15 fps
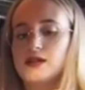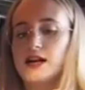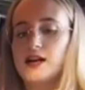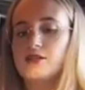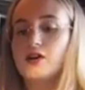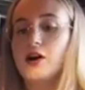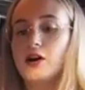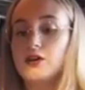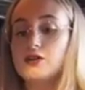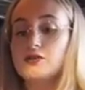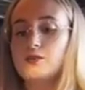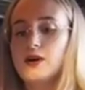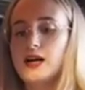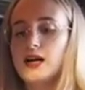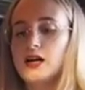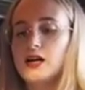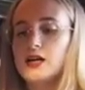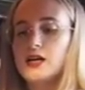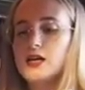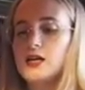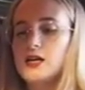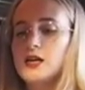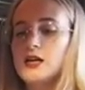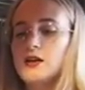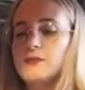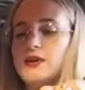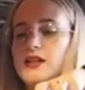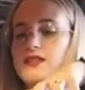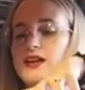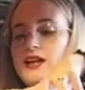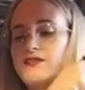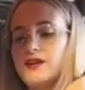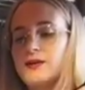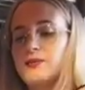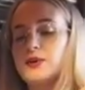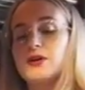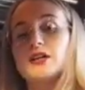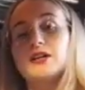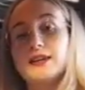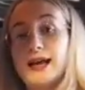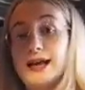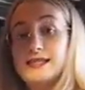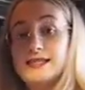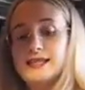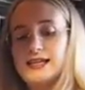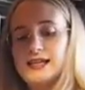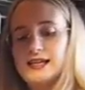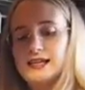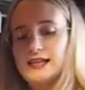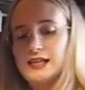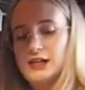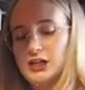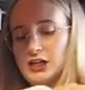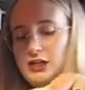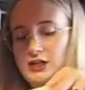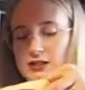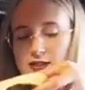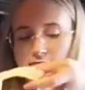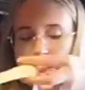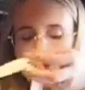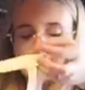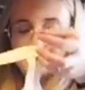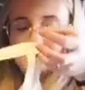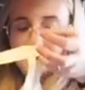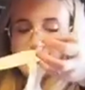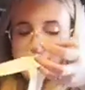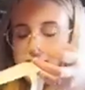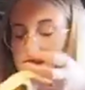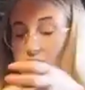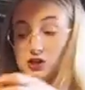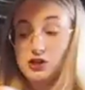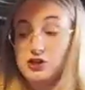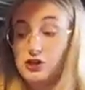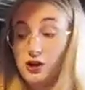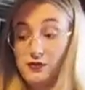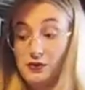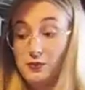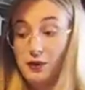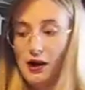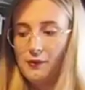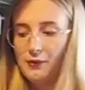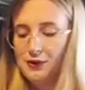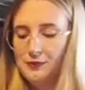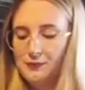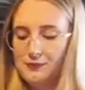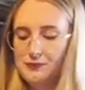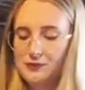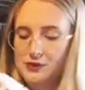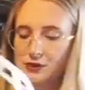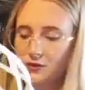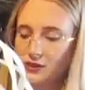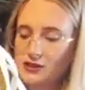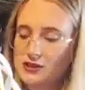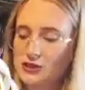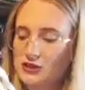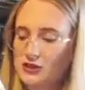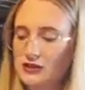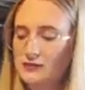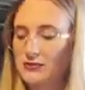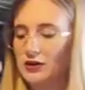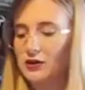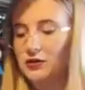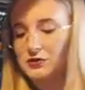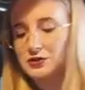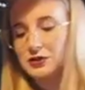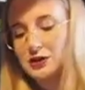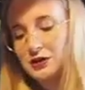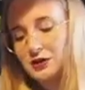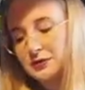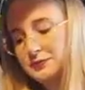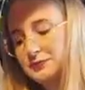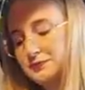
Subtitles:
kind of hard to wear. But I think if I put elastic in here, I think that should solve the problem. So this is just going to be altered,